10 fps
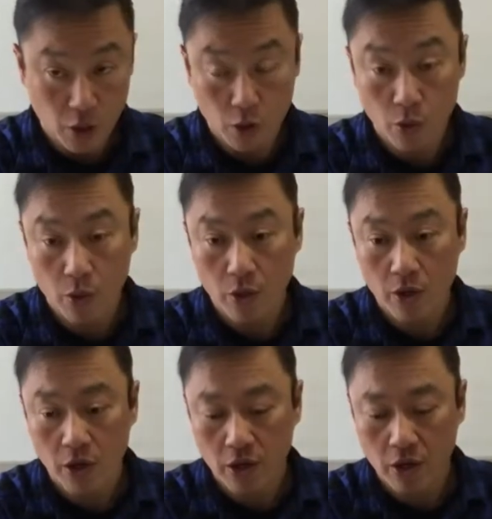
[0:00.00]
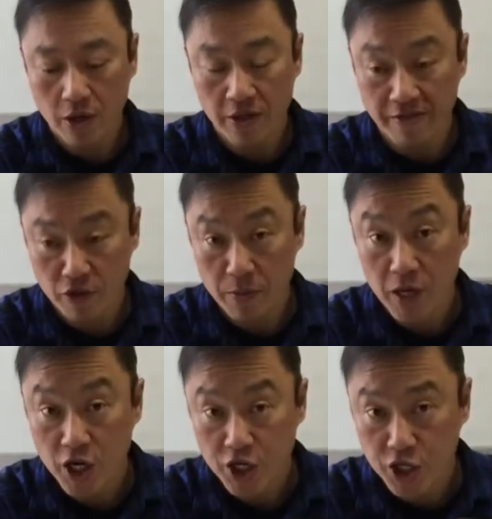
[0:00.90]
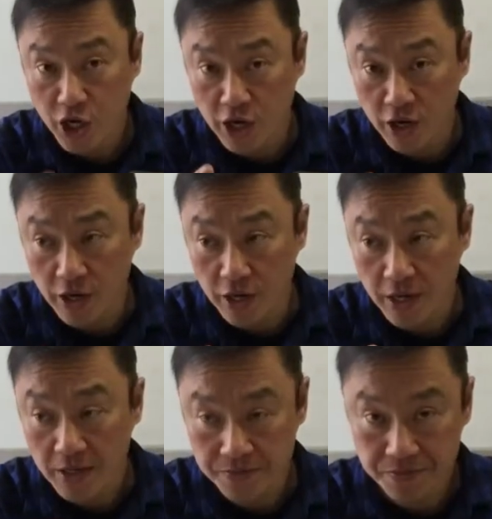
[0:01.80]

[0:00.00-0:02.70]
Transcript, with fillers: know the verb turn.